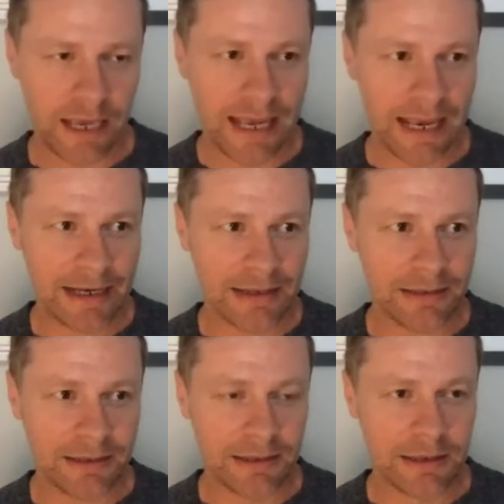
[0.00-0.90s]

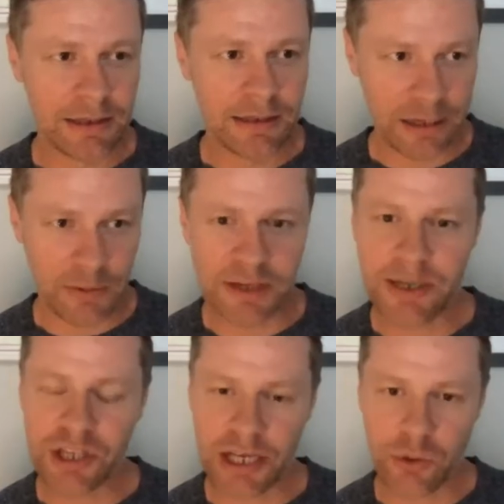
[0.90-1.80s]
And second one's gonna
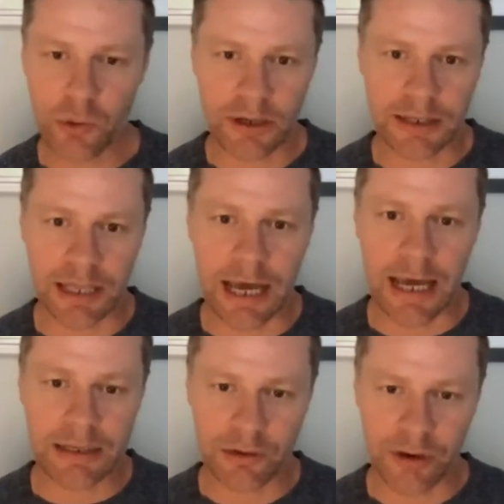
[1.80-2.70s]
be change order and
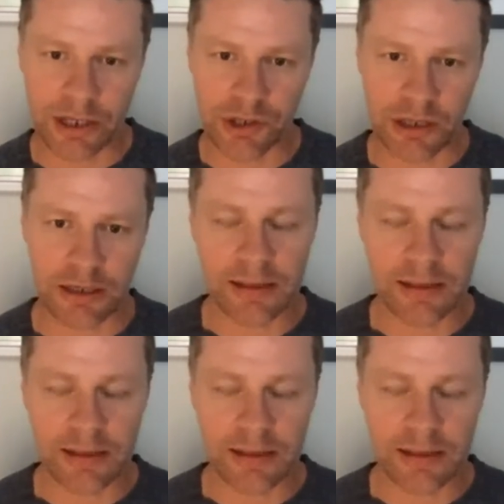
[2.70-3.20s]
client integration.